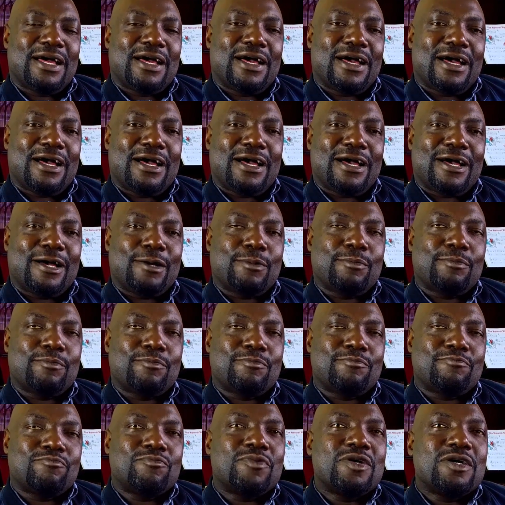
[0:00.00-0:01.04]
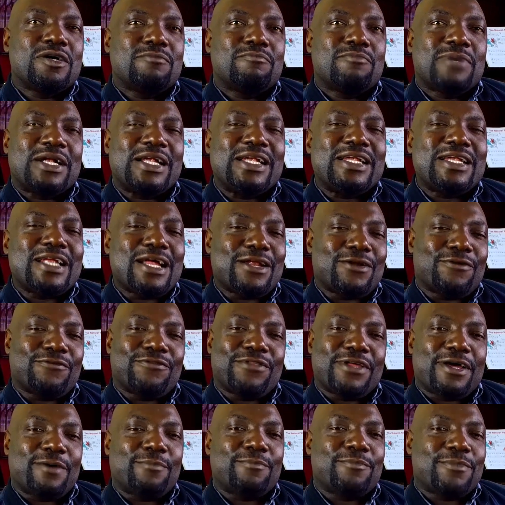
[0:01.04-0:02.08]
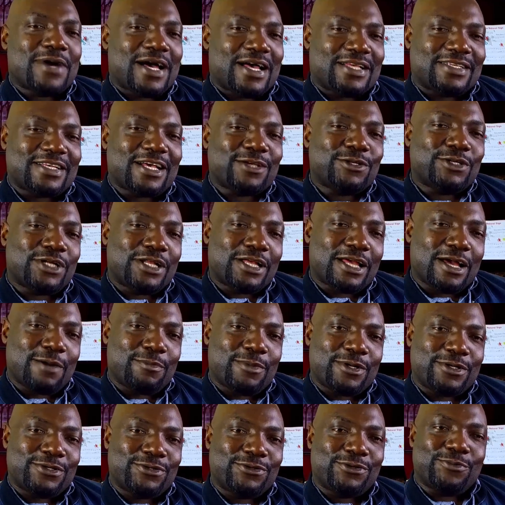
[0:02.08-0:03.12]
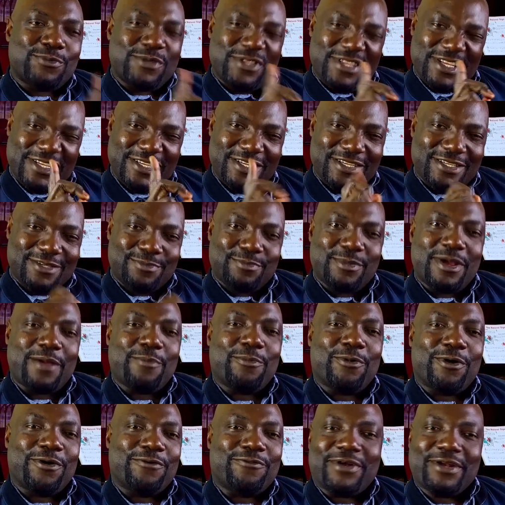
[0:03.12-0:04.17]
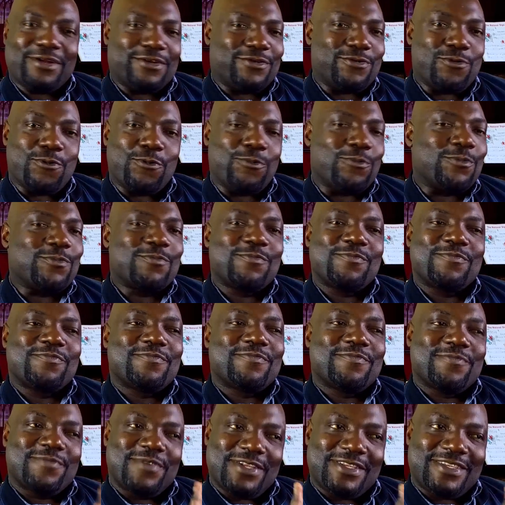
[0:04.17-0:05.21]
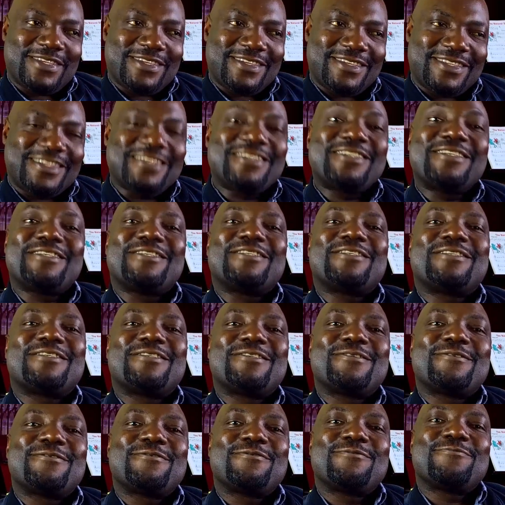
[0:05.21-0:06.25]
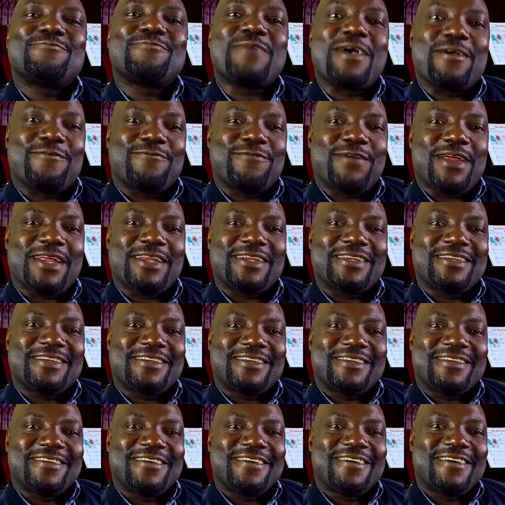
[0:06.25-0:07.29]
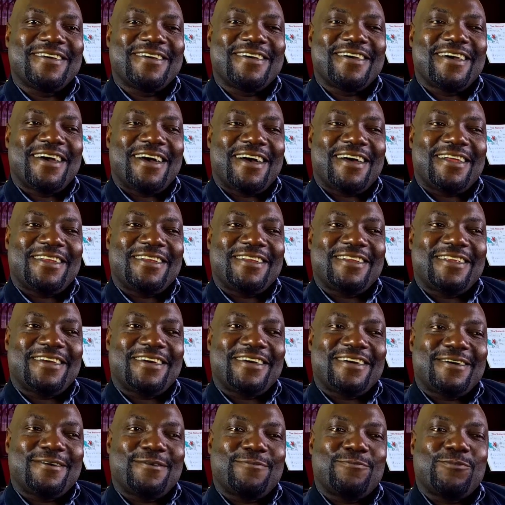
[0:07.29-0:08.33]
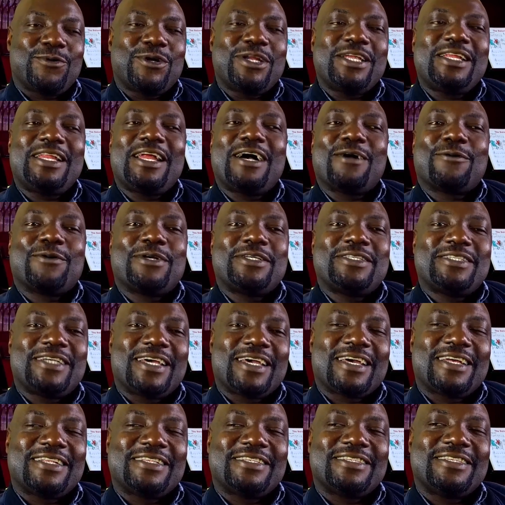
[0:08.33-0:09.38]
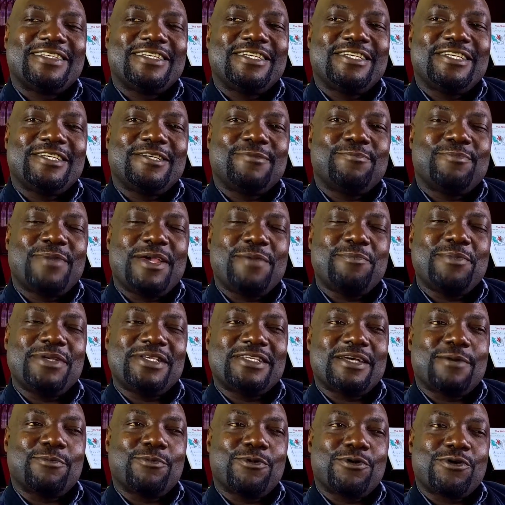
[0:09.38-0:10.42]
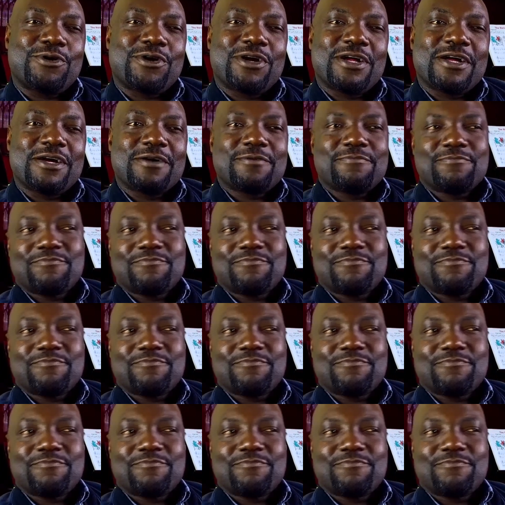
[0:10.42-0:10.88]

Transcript: But none of them has actually come and told me, this is my boyfriend. No, this is my friend. And body language, I can see maybe Samora